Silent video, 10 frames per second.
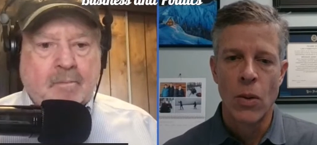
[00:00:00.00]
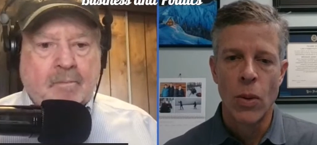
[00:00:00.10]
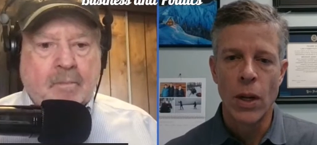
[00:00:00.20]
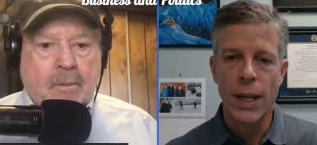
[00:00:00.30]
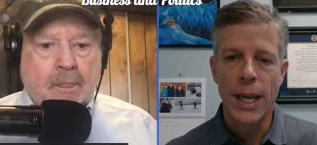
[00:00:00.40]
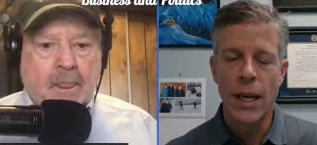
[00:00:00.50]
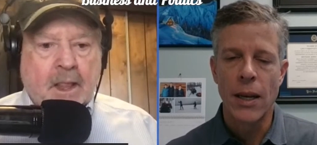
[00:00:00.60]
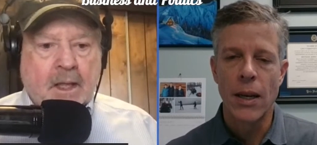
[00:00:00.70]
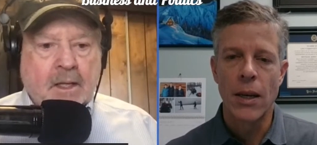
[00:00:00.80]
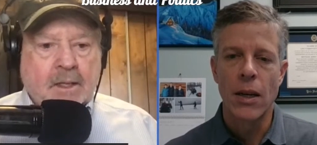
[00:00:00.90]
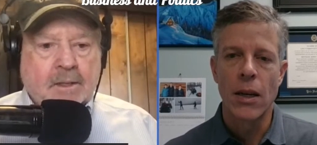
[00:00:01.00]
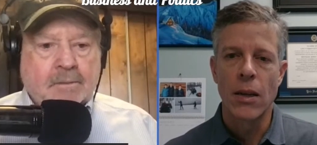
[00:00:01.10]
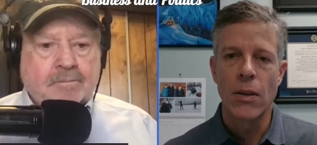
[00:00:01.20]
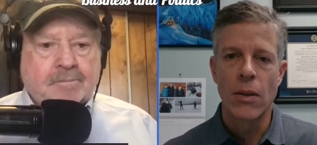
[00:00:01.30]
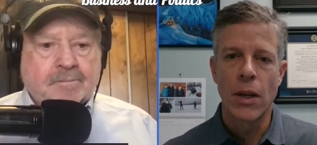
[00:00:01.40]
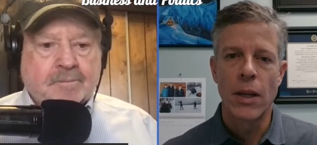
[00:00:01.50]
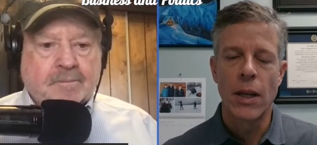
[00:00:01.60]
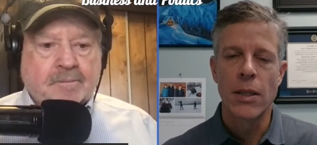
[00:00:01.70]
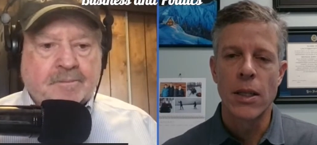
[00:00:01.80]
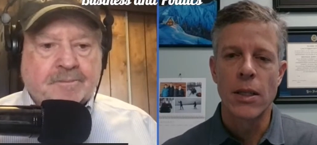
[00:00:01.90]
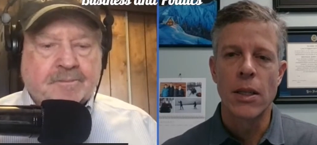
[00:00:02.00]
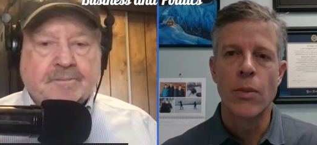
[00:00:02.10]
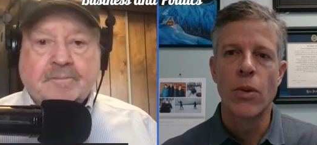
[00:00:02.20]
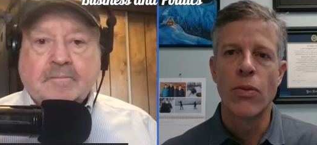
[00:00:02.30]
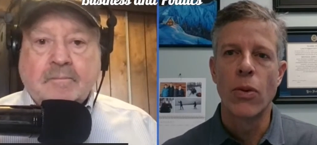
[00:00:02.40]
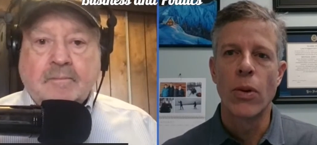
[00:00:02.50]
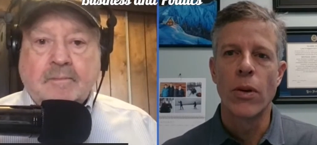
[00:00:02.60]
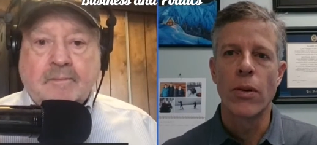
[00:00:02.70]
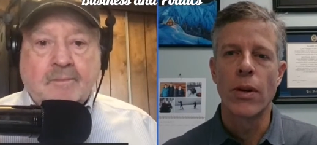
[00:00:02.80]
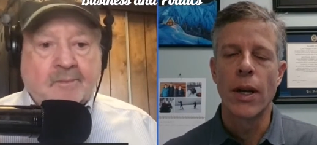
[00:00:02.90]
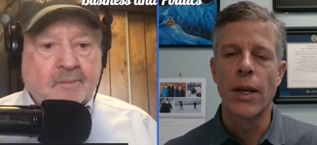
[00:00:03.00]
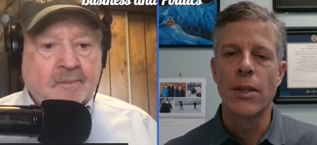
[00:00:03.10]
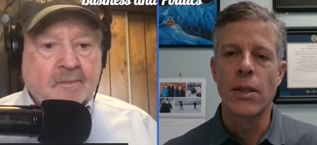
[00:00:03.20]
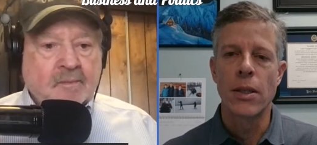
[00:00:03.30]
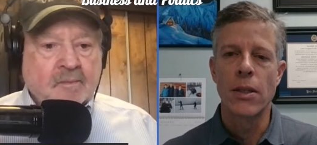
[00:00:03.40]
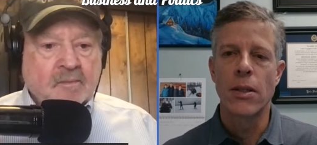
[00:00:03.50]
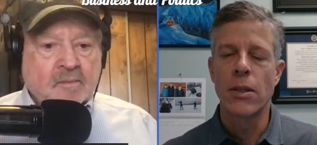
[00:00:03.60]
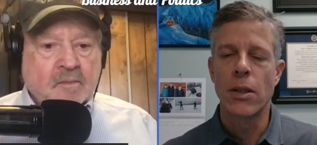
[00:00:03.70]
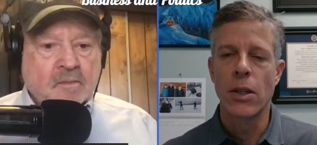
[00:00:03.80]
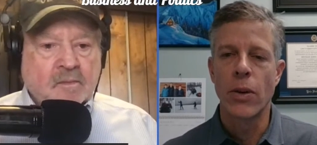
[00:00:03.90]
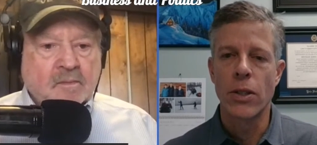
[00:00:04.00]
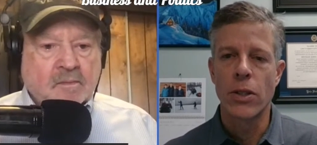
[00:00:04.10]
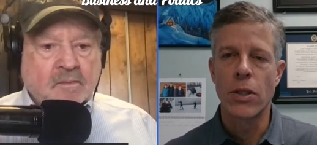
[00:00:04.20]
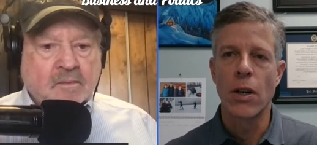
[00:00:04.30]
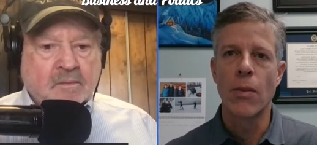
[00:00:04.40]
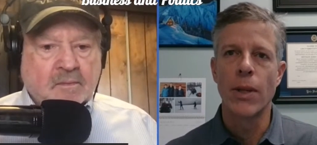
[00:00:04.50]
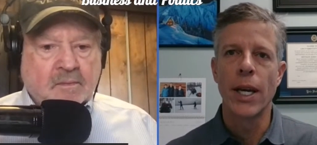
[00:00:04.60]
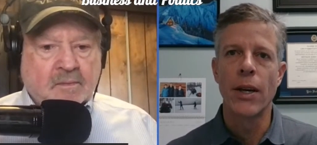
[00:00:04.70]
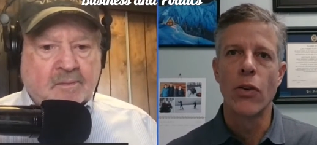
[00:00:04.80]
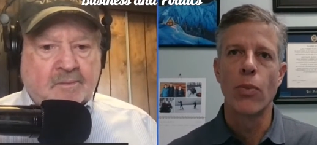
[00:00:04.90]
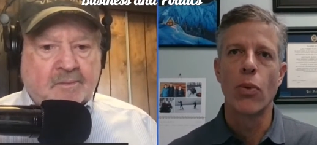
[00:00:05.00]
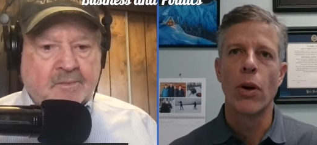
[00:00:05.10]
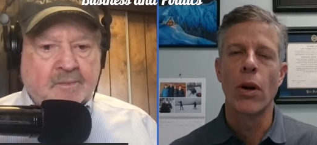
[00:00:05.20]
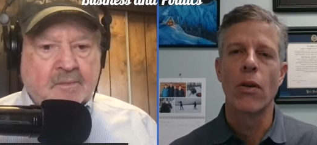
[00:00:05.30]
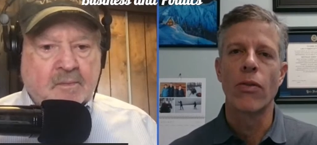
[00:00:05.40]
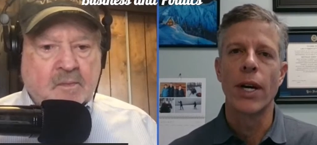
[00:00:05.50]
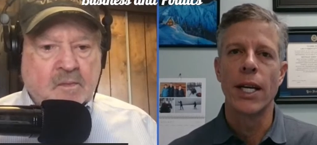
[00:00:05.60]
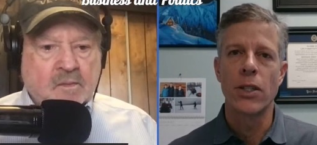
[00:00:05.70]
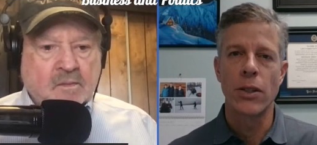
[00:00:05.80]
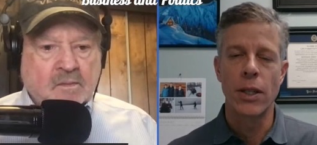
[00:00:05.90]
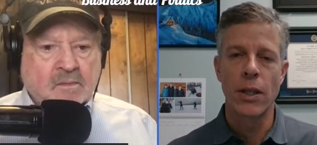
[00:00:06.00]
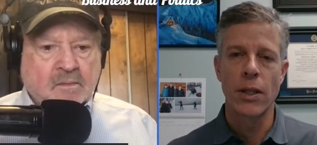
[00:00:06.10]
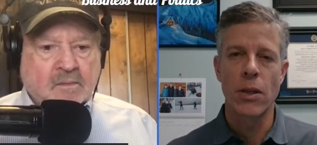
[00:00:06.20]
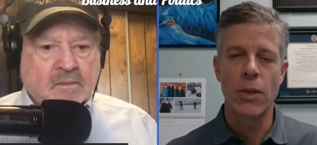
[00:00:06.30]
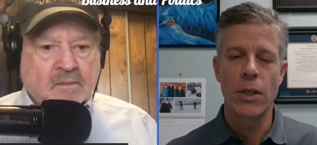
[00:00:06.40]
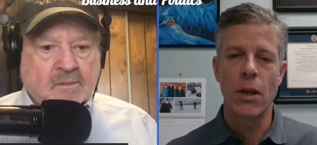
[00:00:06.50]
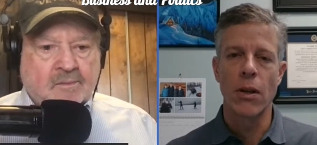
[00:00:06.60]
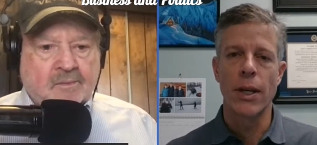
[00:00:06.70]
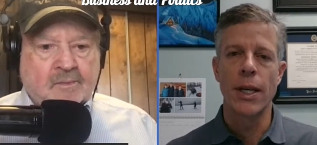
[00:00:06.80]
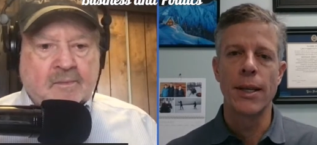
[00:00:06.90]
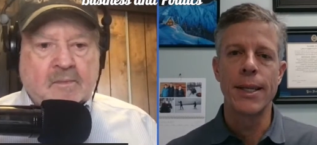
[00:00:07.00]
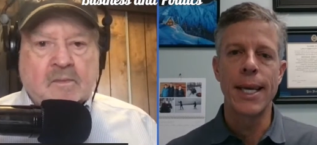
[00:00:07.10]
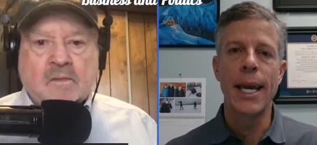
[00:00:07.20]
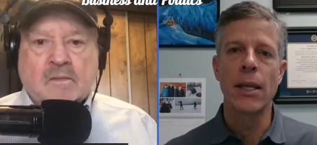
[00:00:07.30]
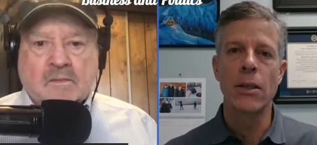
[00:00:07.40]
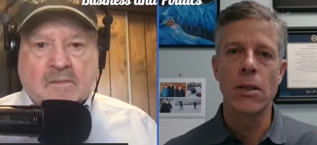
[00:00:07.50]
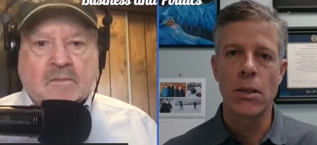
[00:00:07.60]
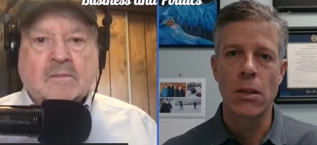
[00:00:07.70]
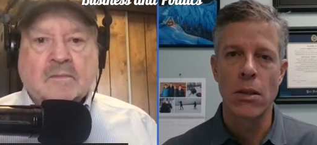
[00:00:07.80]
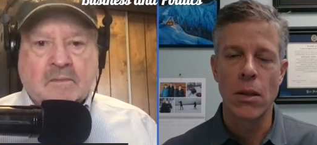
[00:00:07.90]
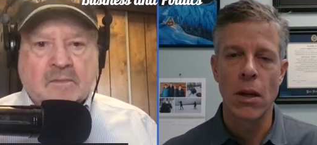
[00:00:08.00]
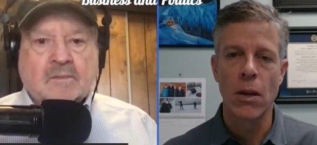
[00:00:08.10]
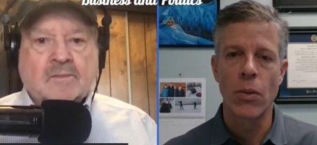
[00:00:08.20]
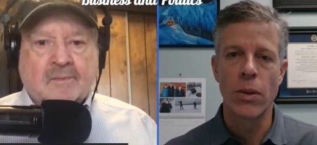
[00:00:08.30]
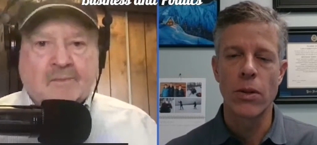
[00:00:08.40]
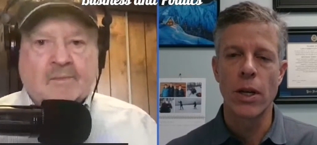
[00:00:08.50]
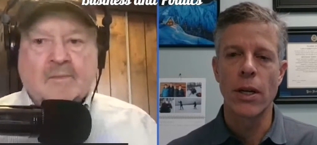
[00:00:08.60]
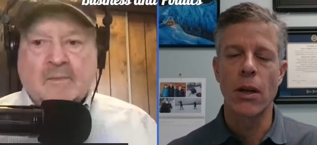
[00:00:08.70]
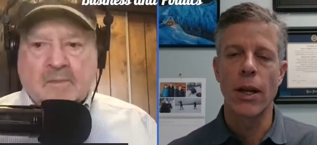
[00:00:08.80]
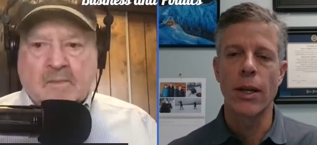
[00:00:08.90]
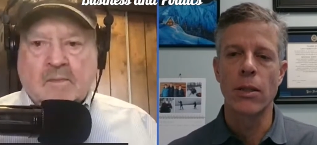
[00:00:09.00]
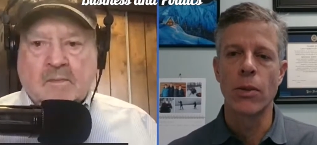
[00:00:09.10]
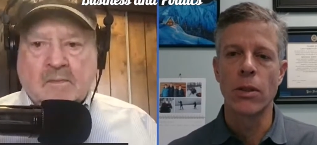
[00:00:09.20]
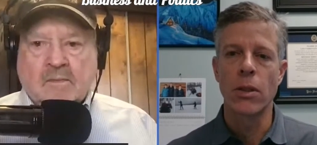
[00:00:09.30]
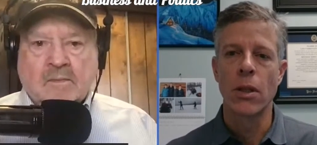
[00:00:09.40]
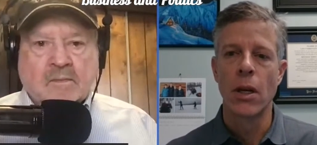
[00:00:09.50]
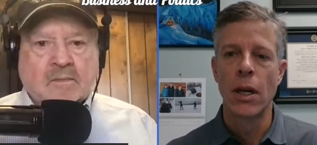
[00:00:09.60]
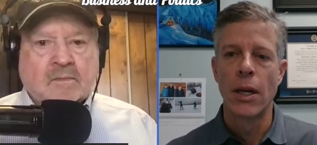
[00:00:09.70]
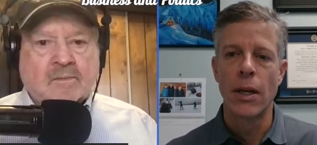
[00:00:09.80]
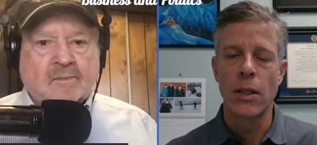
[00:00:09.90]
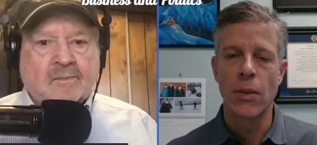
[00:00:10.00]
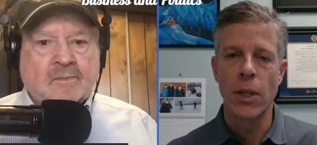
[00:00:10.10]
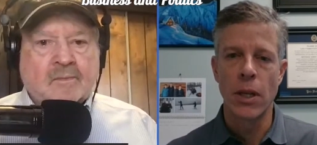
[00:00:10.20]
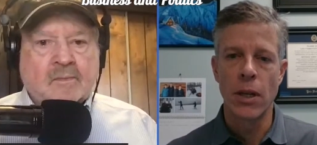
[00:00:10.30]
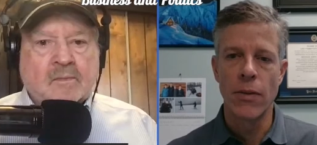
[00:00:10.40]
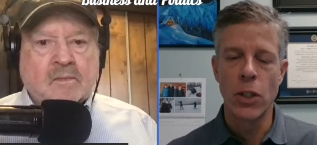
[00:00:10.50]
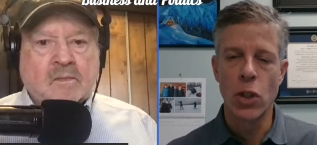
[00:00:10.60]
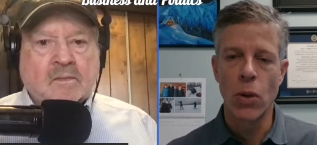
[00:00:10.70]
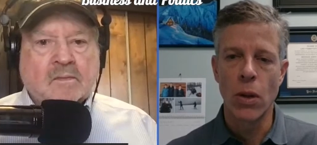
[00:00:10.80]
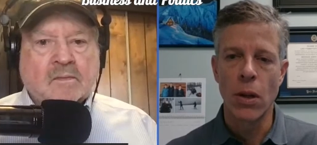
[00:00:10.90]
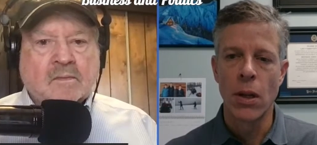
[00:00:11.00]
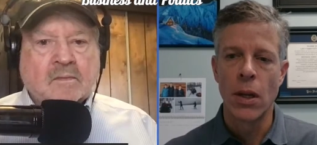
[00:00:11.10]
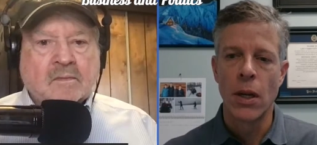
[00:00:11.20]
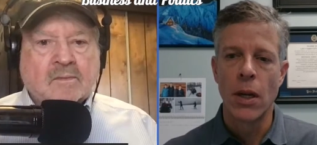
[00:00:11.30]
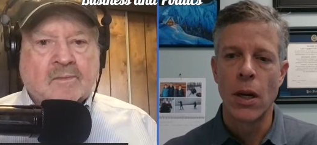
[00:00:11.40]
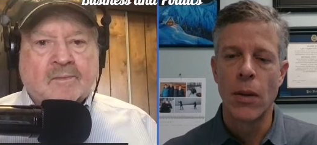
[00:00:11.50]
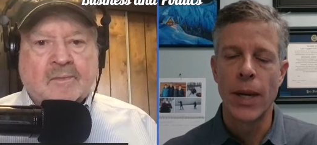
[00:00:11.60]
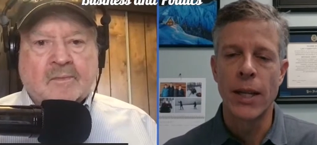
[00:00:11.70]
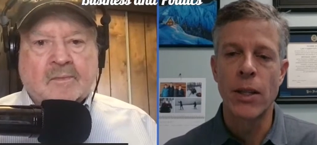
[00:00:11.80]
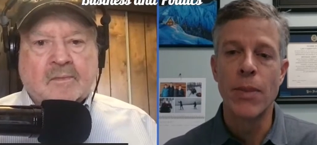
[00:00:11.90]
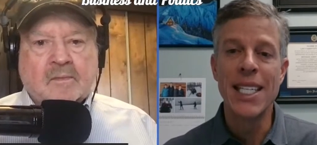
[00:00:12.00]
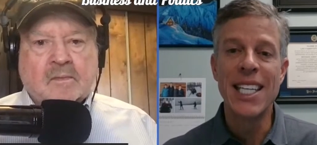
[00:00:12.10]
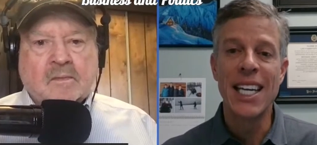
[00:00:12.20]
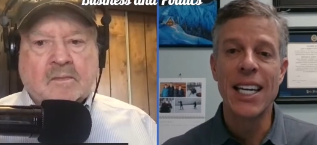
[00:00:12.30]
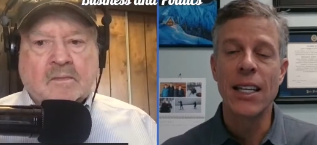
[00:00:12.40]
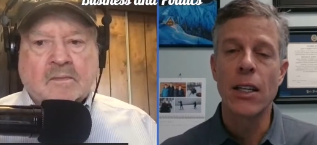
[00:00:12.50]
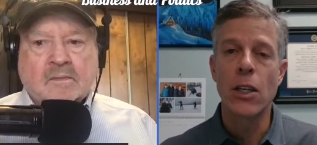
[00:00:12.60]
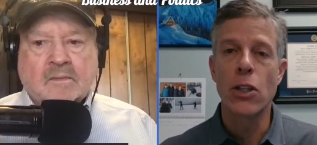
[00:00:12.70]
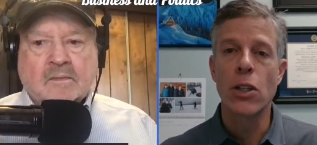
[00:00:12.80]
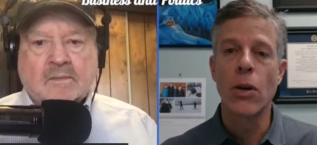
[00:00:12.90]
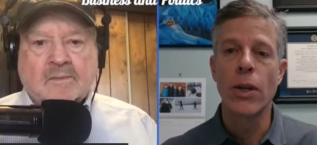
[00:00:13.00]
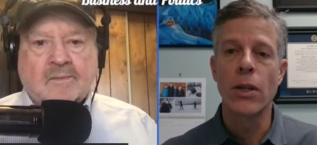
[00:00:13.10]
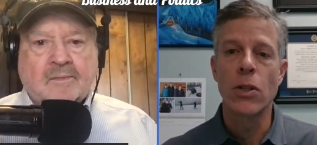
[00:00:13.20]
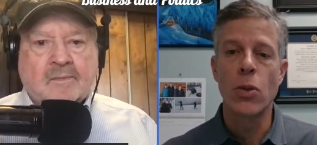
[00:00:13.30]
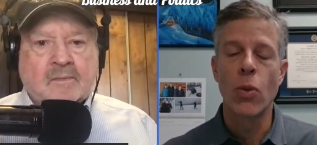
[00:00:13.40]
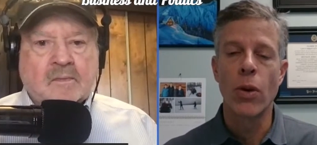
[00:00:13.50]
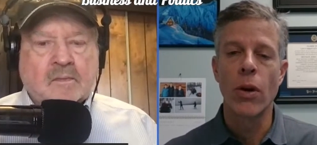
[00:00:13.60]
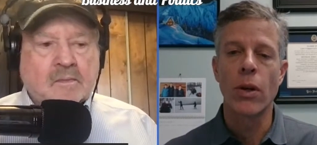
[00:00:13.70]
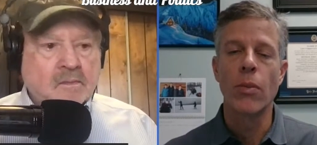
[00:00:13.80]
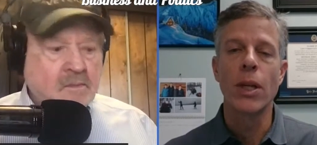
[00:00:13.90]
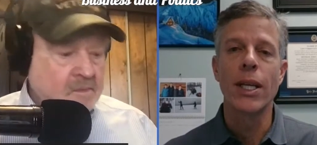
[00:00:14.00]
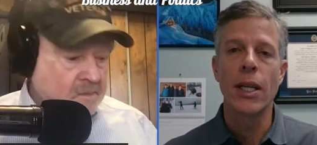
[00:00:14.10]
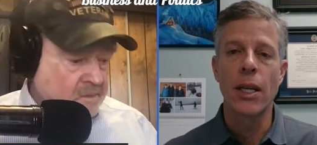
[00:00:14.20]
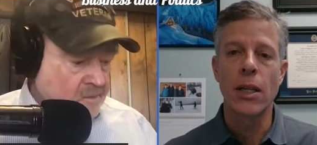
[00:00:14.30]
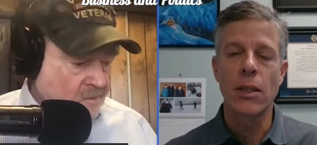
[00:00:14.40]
Speaker 1: Well, again, uh, as I said before, as citizens of the U.S., you're obligated to report all financial dealings that result in gains uh, with trading collectibles. It's up to the individual. Um, at the beginning, the custodians were completely